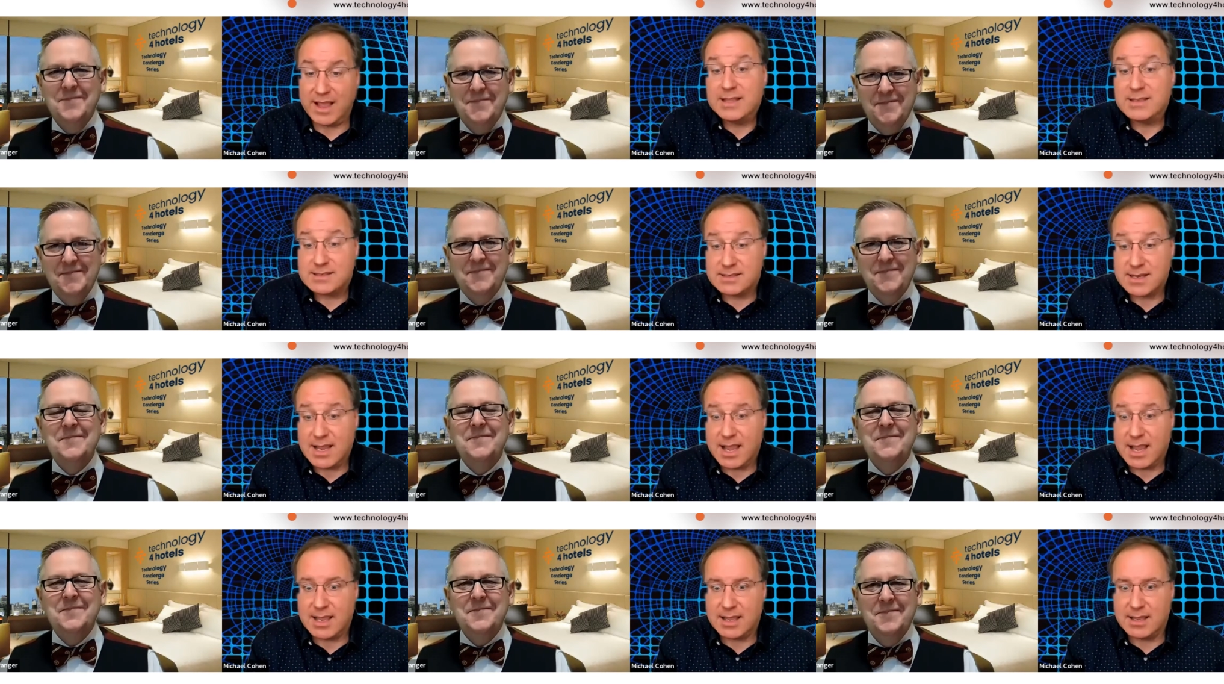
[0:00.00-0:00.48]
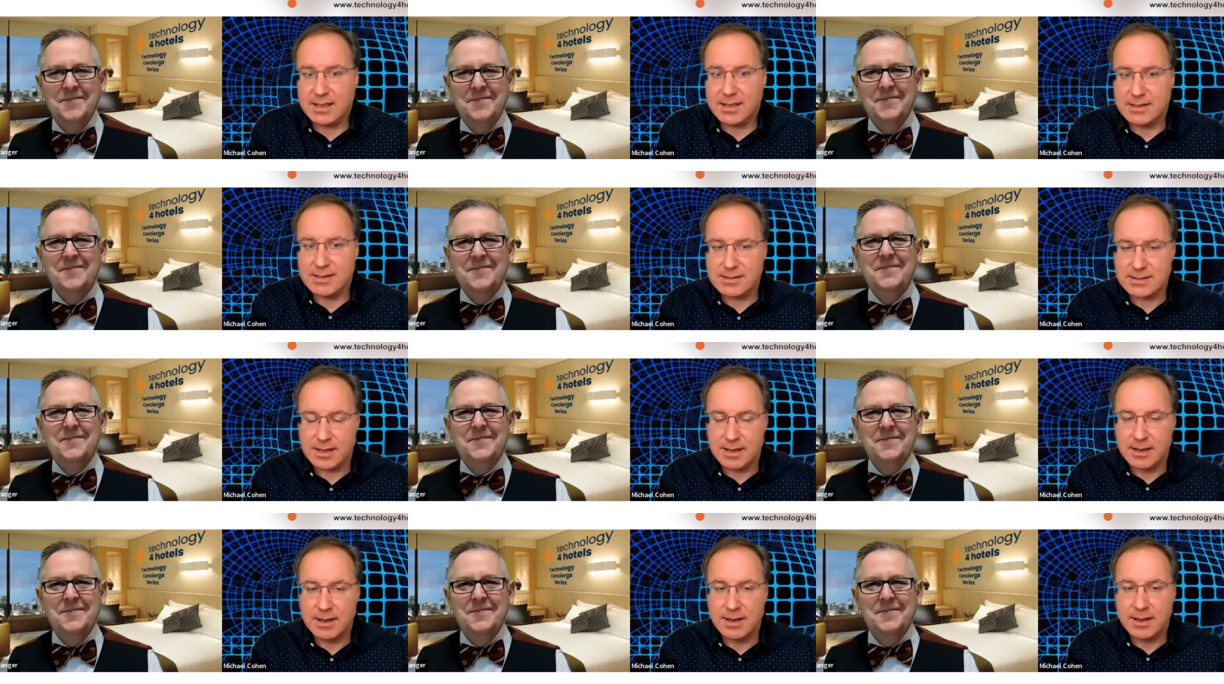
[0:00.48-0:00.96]
Speaker 1: I'd say
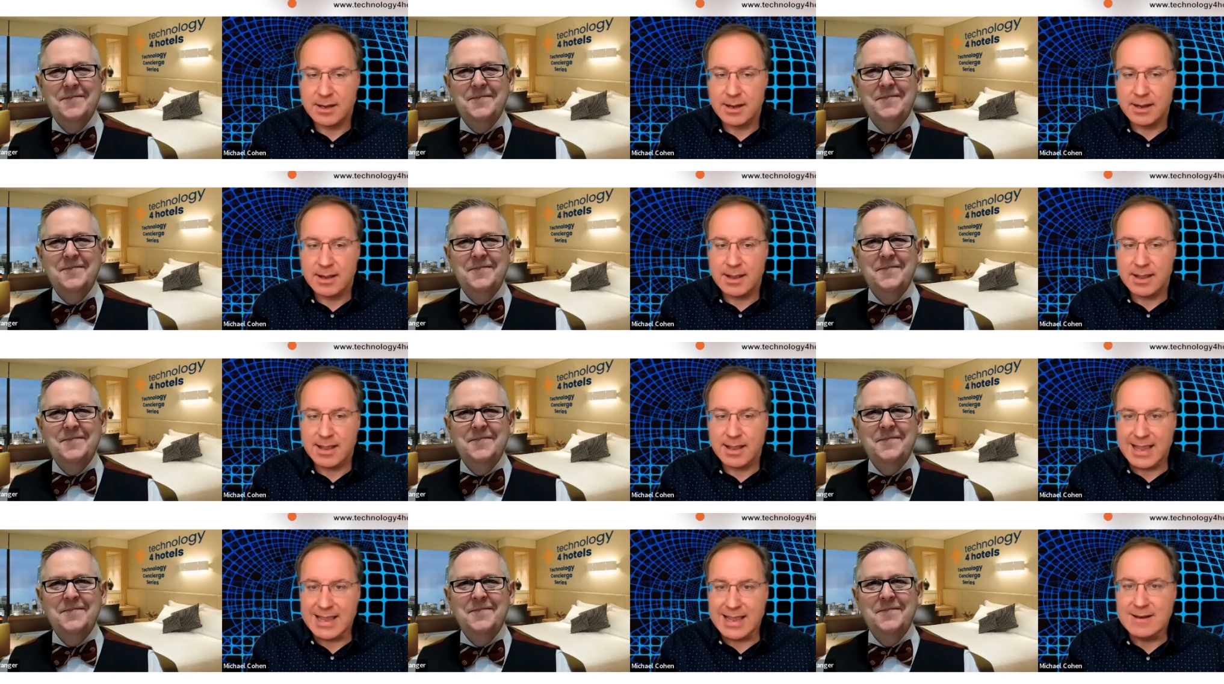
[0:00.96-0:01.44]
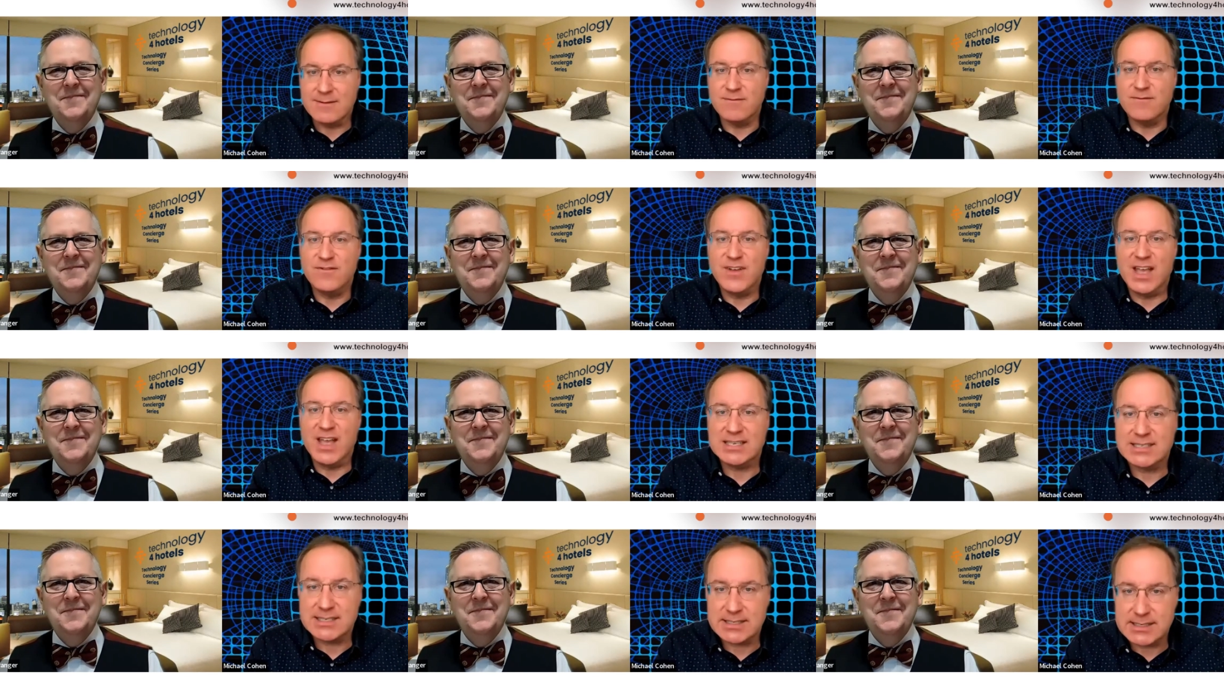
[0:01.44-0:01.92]
is
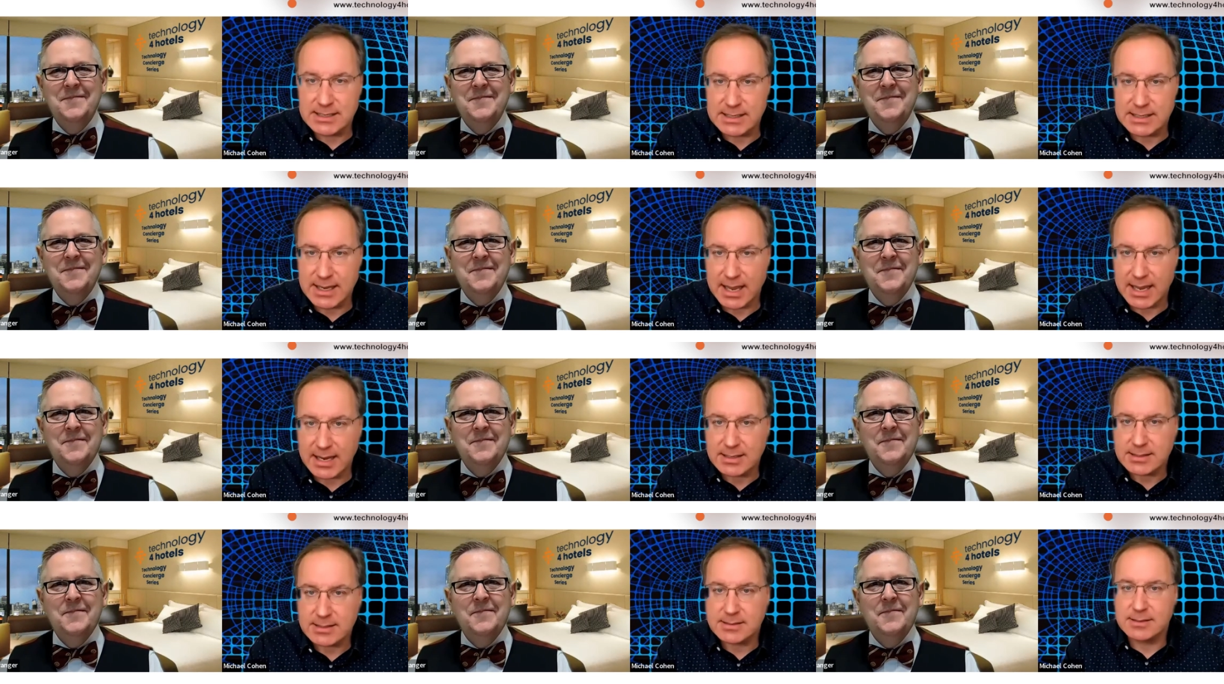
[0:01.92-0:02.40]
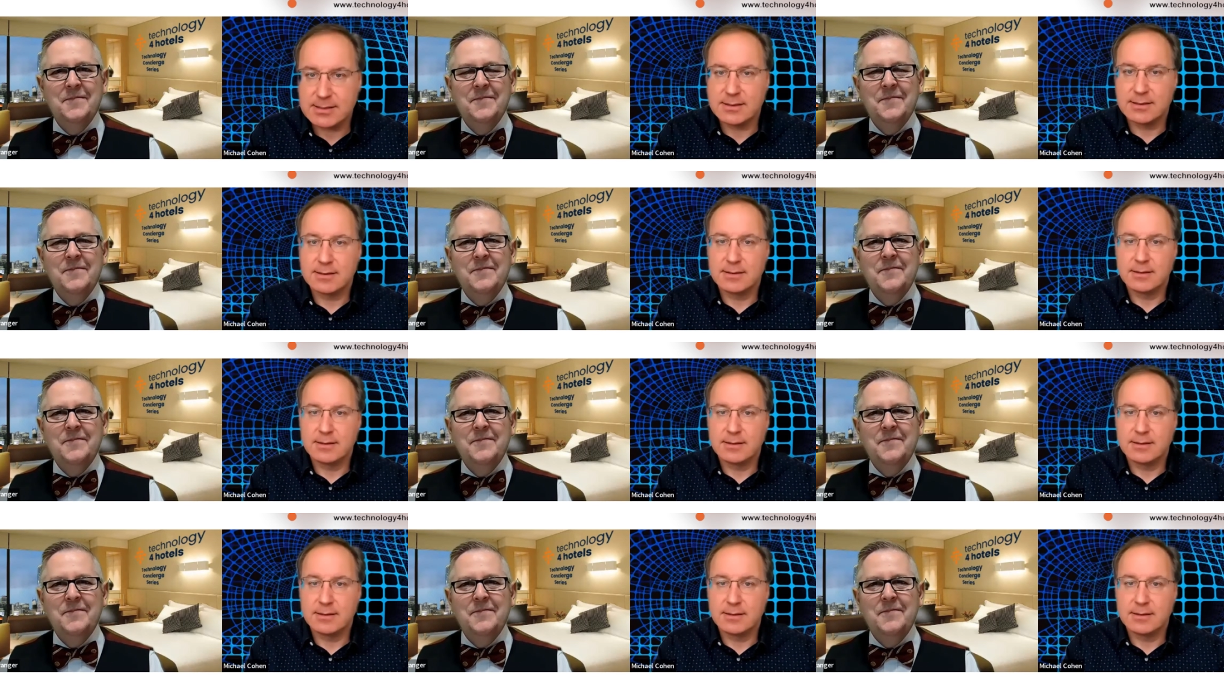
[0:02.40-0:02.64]
investigate,